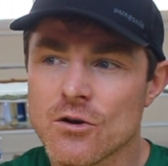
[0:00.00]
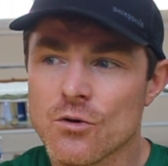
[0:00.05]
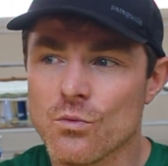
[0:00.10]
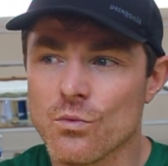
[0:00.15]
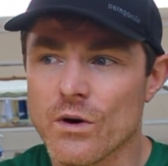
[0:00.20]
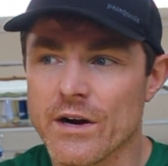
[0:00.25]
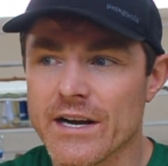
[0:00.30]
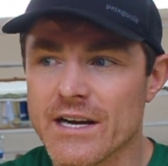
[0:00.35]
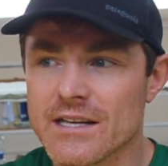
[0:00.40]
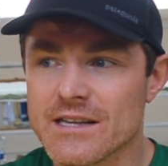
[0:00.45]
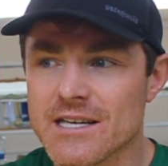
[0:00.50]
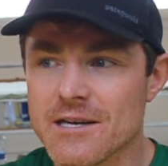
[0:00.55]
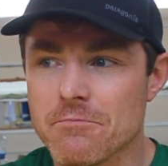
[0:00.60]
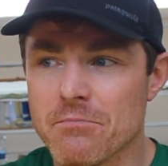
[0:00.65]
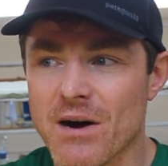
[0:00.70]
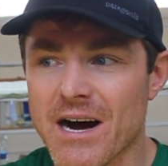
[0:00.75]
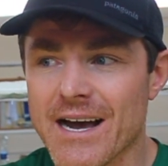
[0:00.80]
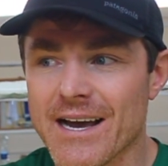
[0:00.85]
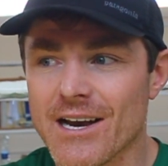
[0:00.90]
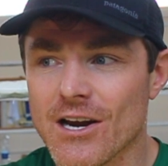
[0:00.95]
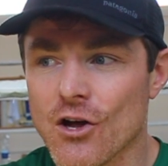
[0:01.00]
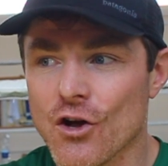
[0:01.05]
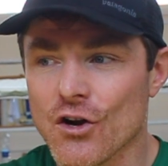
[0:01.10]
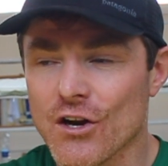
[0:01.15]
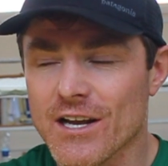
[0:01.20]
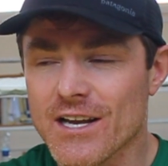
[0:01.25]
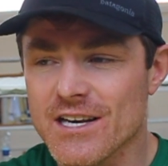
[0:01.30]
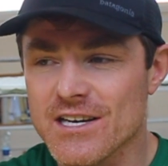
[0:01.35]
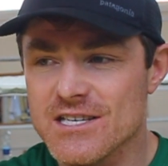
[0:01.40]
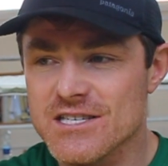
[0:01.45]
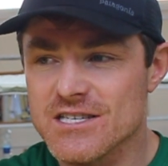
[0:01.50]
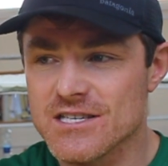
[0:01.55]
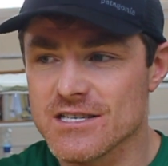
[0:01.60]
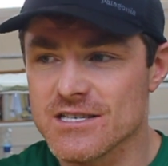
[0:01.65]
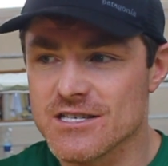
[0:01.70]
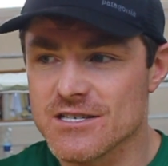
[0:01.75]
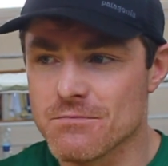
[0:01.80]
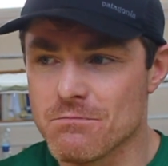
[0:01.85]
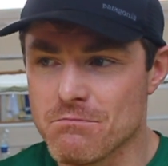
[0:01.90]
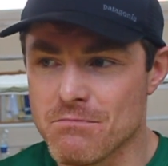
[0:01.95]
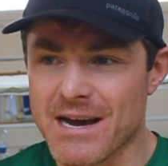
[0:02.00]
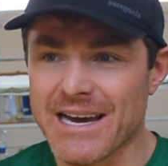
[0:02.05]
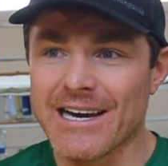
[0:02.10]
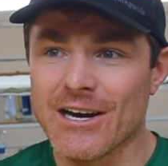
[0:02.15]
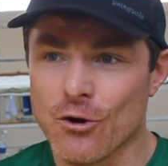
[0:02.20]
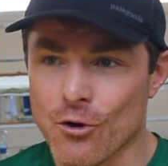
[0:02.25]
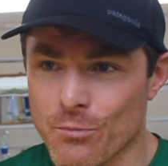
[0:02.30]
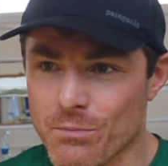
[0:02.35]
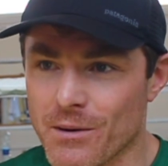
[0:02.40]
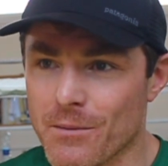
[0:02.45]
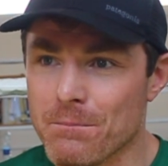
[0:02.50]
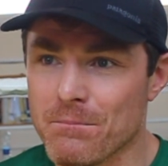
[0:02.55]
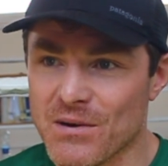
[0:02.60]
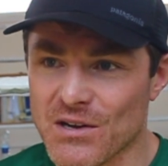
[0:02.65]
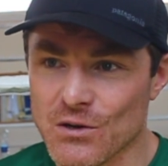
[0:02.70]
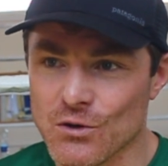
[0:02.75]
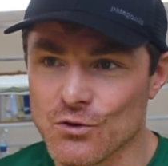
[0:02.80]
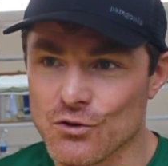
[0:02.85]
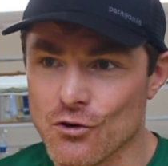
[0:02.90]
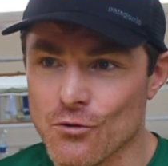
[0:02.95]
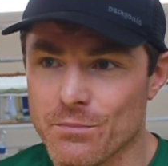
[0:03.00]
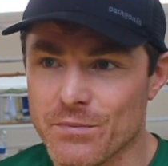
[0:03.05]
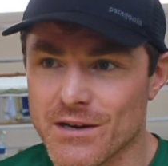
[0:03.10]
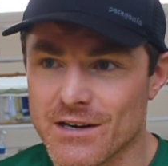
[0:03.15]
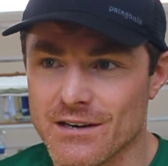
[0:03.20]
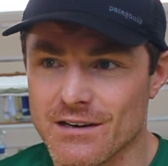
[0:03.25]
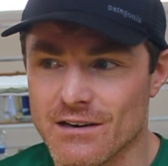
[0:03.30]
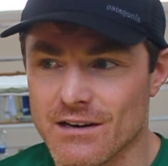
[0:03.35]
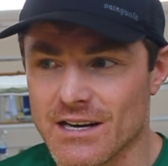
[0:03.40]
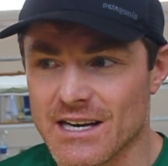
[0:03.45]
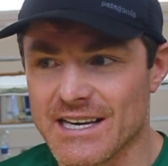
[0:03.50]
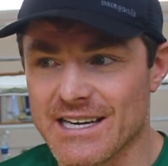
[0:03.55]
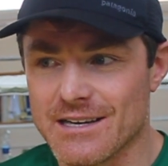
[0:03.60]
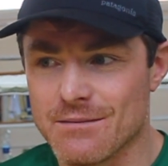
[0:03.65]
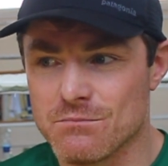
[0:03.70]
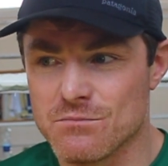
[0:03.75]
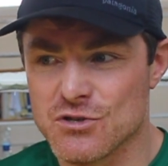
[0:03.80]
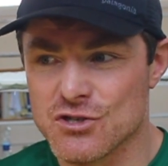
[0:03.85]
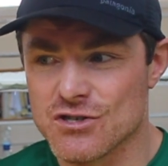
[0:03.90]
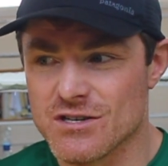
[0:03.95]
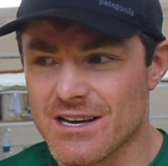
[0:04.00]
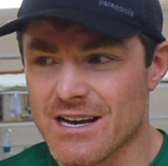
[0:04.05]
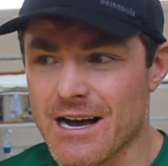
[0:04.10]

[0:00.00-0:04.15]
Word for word: where they buy a lot of Chris's make-up and build-up and Liam's